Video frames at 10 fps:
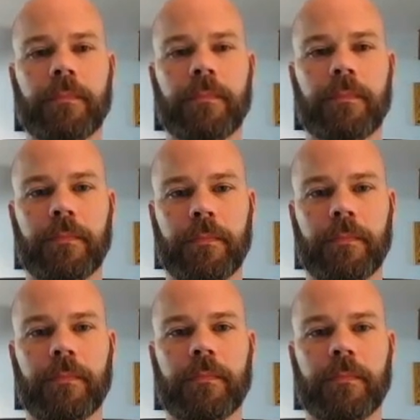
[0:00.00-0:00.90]

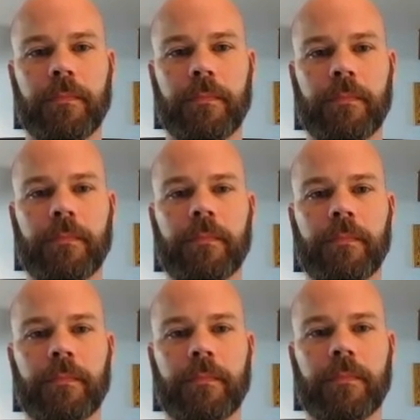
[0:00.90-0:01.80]

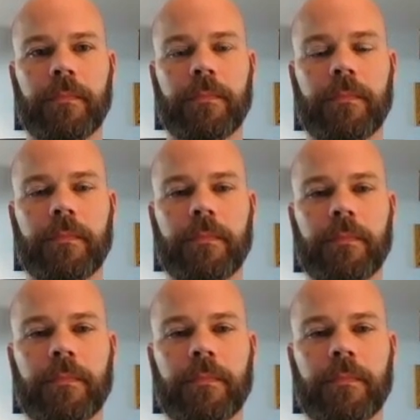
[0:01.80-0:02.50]
The person shown says nothing.